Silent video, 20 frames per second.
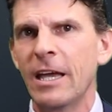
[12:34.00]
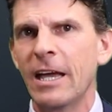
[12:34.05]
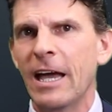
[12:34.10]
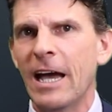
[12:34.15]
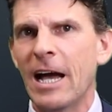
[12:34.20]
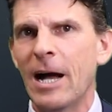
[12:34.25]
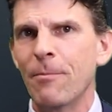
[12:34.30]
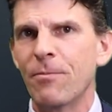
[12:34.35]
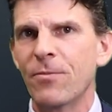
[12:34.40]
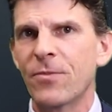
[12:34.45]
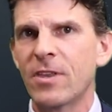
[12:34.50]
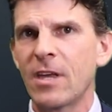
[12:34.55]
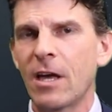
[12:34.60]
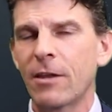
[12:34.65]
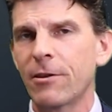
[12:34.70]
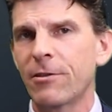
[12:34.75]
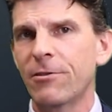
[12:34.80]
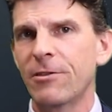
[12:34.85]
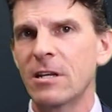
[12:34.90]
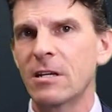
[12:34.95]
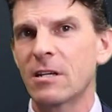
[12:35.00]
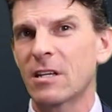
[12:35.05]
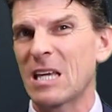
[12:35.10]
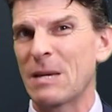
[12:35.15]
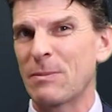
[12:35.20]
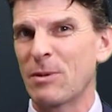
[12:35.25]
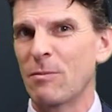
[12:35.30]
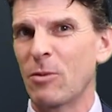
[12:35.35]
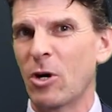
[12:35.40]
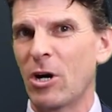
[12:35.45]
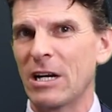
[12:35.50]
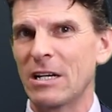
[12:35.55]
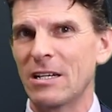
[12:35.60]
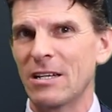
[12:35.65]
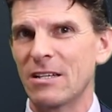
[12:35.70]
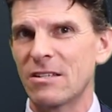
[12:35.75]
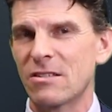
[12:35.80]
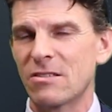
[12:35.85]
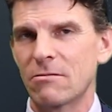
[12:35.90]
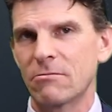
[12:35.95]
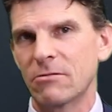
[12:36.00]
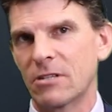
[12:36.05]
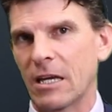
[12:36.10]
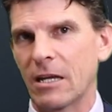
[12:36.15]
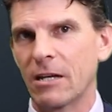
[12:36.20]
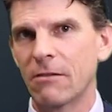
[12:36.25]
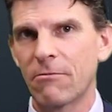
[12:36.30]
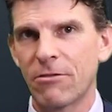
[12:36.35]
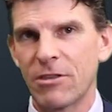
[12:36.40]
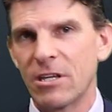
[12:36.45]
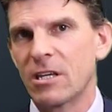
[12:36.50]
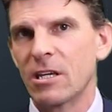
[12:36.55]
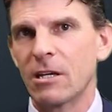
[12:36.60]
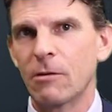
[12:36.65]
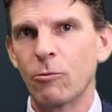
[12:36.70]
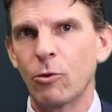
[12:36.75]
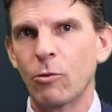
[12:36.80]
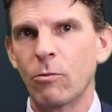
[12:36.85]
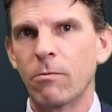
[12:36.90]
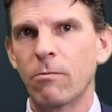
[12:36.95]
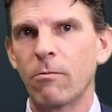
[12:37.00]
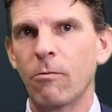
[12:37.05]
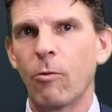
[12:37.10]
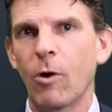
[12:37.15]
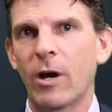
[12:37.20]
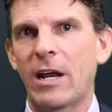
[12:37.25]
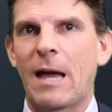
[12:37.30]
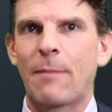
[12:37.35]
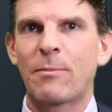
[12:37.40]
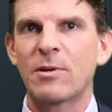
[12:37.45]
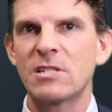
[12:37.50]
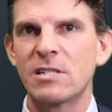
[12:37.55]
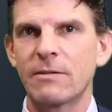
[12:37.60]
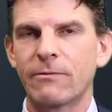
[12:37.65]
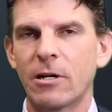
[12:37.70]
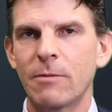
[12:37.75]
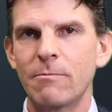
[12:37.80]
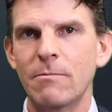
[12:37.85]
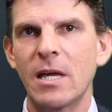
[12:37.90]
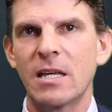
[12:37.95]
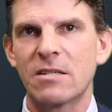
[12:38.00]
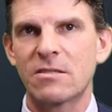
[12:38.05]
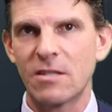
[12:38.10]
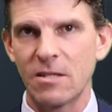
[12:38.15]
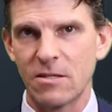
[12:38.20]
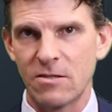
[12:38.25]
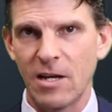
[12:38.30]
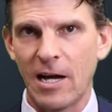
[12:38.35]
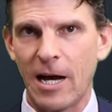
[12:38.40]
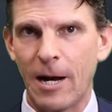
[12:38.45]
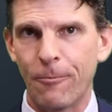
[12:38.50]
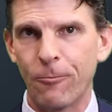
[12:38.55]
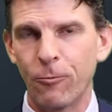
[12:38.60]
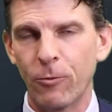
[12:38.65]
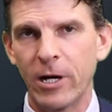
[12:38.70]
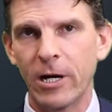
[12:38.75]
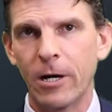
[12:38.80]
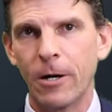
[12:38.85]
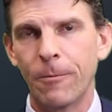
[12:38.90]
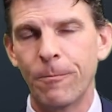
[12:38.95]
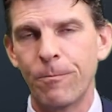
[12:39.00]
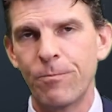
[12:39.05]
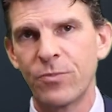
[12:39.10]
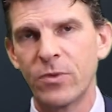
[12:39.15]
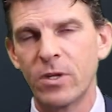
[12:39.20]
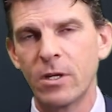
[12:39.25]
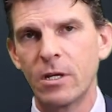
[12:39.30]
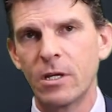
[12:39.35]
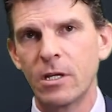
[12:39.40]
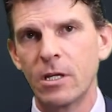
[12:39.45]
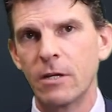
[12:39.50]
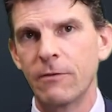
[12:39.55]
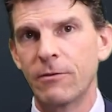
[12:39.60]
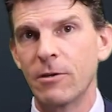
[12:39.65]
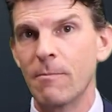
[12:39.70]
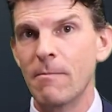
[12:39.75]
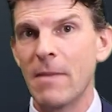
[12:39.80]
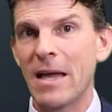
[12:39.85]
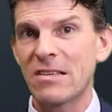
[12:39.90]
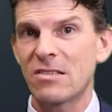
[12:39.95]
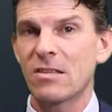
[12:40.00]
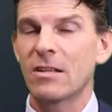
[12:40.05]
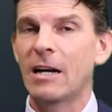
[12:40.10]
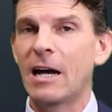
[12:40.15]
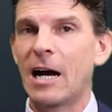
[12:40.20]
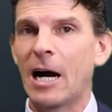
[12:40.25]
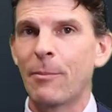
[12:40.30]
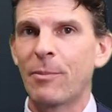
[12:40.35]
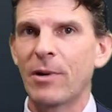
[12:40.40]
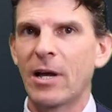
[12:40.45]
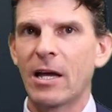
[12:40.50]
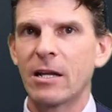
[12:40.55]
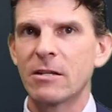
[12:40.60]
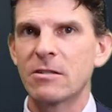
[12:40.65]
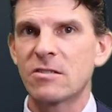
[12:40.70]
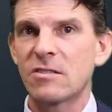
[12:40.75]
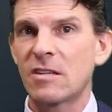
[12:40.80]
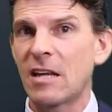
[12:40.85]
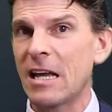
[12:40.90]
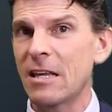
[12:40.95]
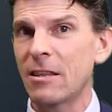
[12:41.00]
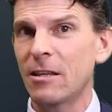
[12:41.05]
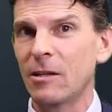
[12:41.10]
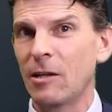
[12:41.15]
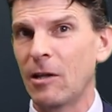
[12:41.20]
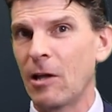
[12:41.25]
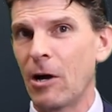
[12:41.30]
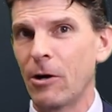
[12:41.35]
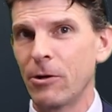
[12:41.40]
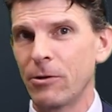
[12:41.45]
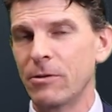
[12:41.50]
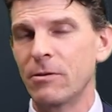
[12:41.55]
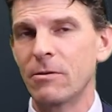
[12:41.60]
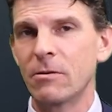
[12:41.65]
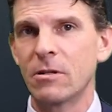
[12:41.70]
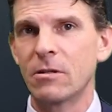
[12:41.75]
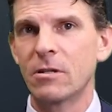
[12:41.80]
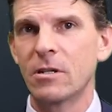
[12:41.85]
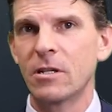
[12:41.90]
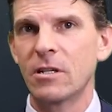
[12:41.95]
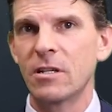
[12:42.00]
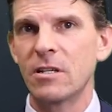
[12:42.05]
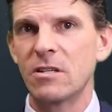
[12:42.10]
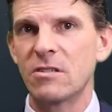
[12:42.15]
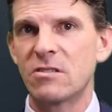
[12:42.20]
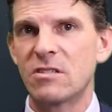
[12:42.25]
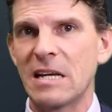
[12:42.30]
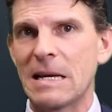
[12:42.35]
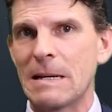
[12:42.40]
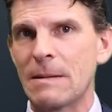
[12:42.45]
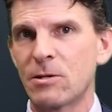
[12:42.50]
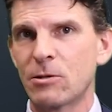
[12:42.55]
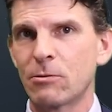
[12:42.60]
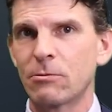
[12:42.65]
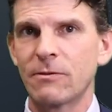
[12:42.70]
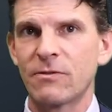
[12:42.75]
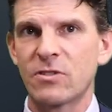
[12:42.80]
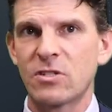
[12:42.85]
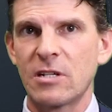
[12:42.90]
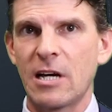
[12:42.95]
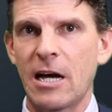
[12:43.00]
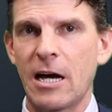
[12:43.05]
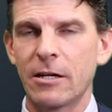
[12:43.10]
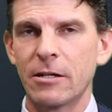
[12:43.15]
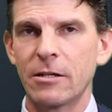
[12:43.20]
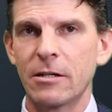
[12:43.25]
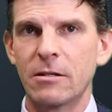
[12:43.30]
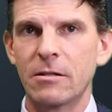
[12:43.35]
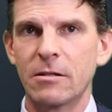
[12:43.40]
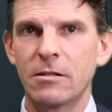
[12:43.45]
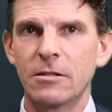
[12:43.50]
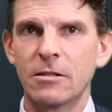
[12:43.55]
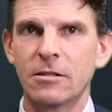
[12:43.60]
The other thing to keep in mind is, again, thinking, well, what happens if I mess this up? Well, if you mess it up and say the loan is deemed to have started